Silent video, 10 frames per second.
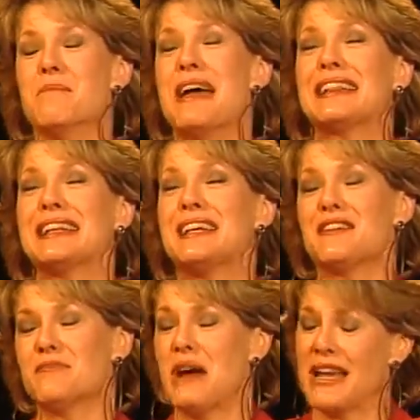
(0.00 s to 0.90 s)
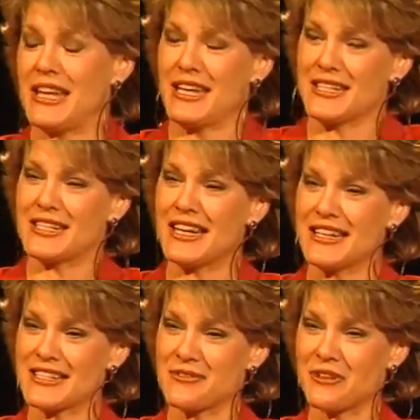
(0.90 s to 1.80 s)
medley of my hit,
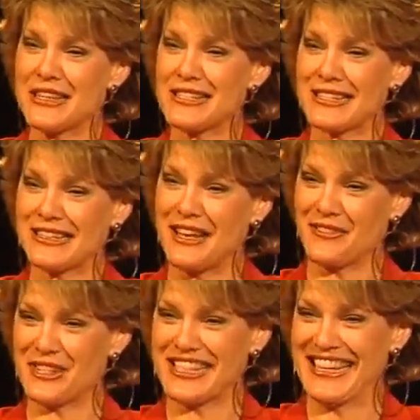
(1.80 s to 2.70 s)
yes. Friends and Lovers.